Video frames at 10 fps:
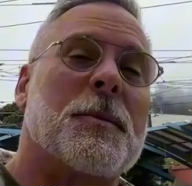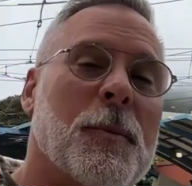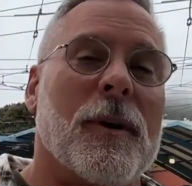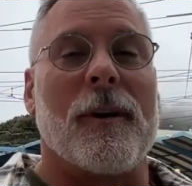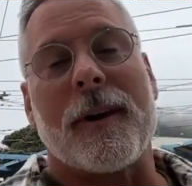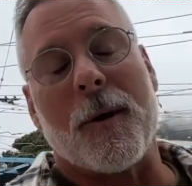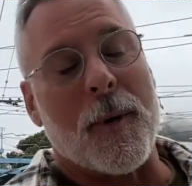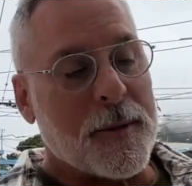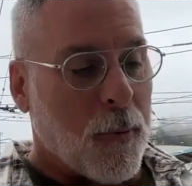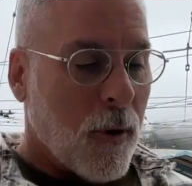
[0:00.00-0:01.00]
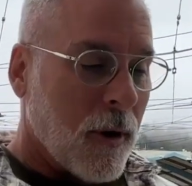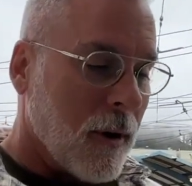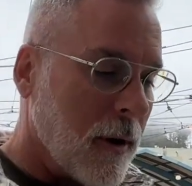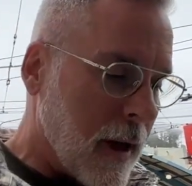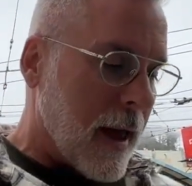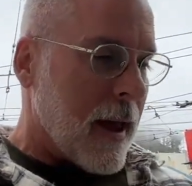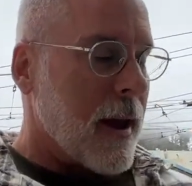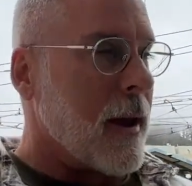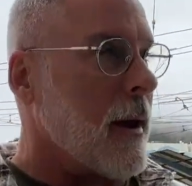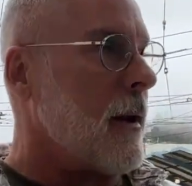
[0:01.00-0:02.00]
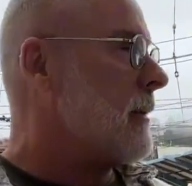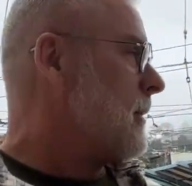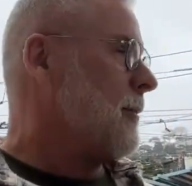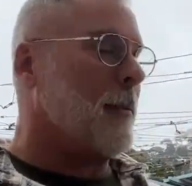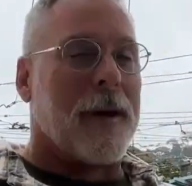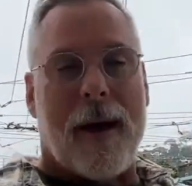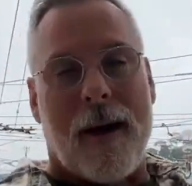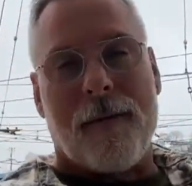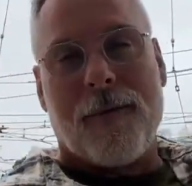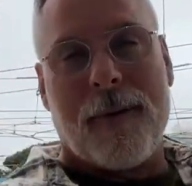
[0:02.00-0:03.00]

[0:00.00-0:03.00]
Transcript: we're looking at West Portal and we have